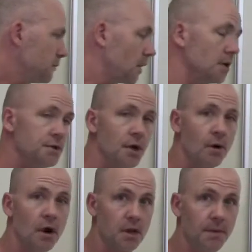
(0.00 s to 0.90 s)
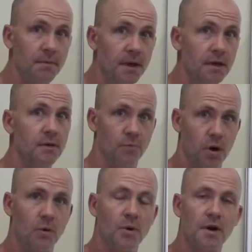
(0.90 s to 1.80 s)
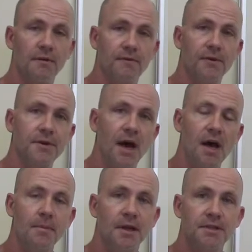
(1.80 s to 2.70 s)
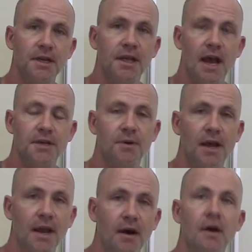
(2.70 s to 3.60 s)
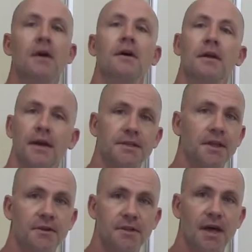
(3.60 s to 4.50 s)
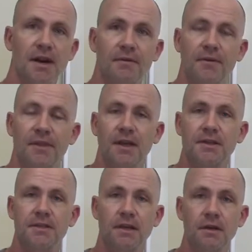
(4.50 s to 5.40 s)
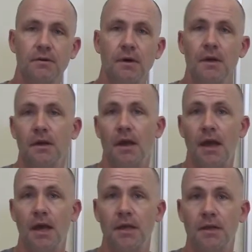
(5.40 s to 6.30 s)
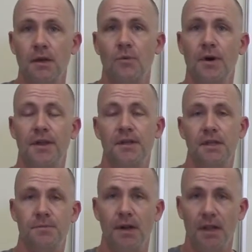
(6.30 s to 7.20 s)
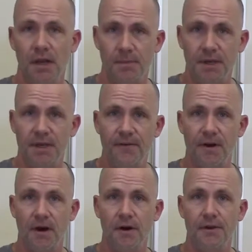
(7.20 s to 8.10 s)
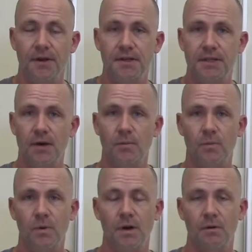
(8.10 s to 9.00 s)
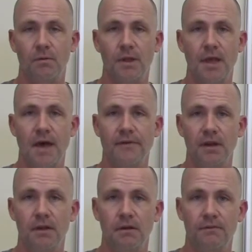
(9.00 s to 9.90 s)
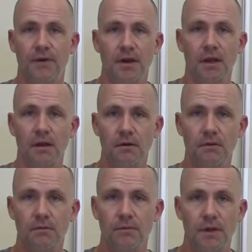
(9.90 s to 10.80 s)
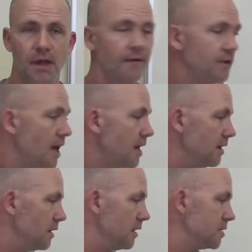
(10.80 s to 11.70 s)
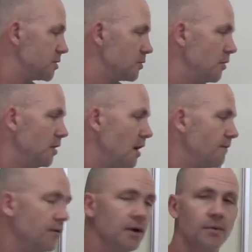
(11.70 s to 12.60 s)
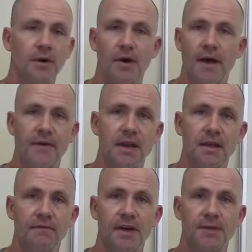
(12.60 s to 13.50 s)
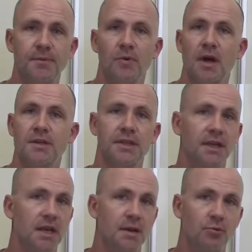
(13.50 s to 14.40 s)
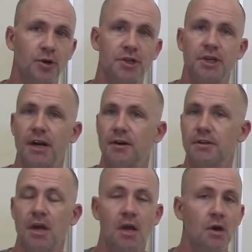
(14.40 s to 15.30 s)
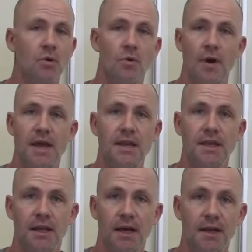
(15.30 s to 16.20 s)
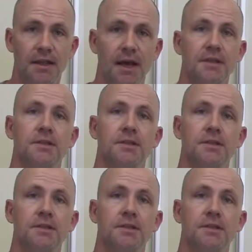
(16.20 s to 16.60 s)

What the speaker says: So our commitment, we're working full-time on ZenCash right now. Like I said, there's a lot of different things to do, and one of the things that's been a little bit difficult is that we don't really have any funding. We haven't had an initial coin offering. We don't have any investment. We're not selling any pre-shares or anything like that.